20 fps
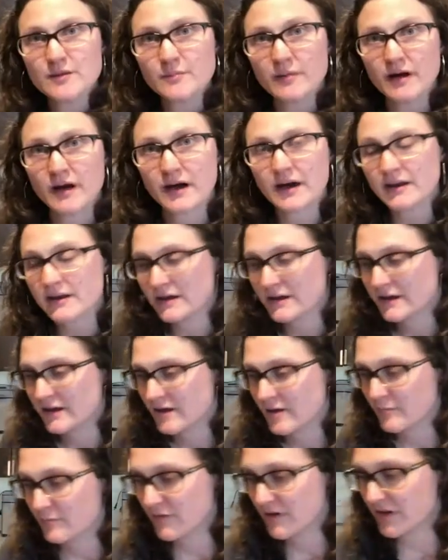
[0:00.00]
the pot,
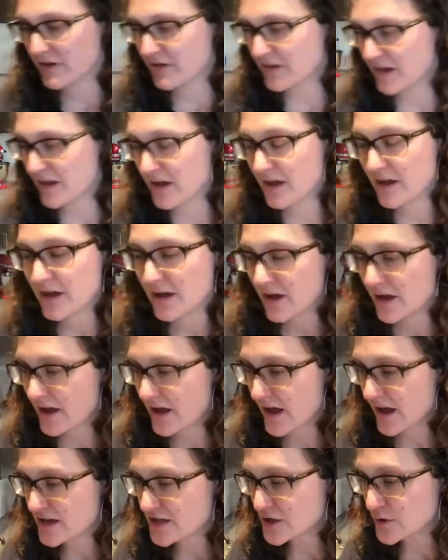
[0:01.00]
but then they
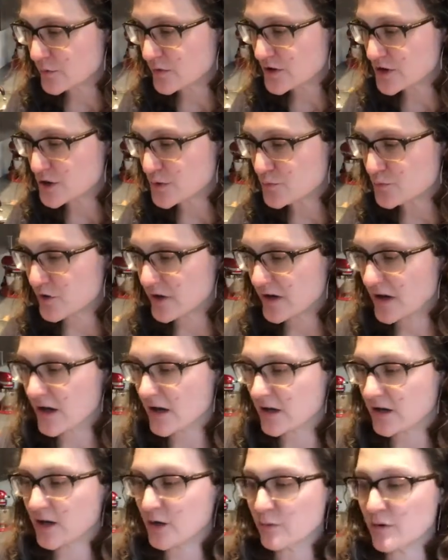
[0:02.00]
actually will spread out
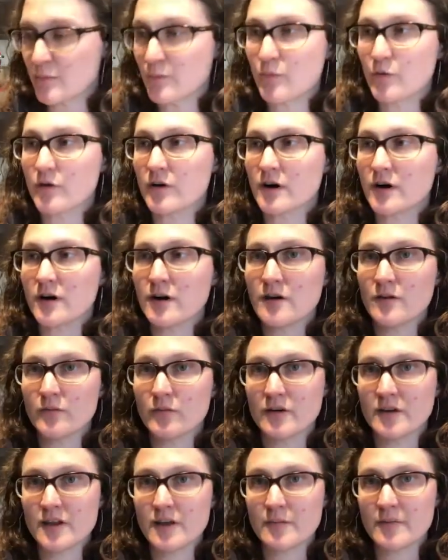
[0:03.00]
a little bit more
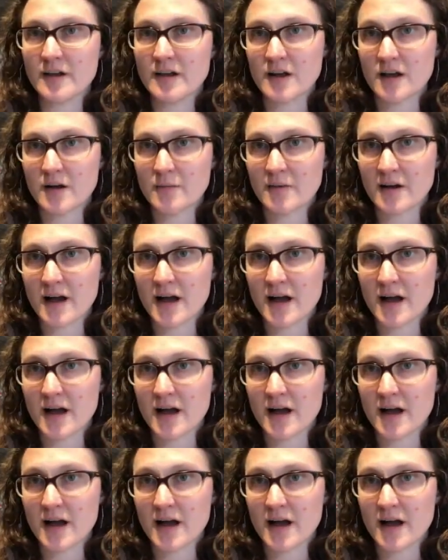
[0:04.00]
when they become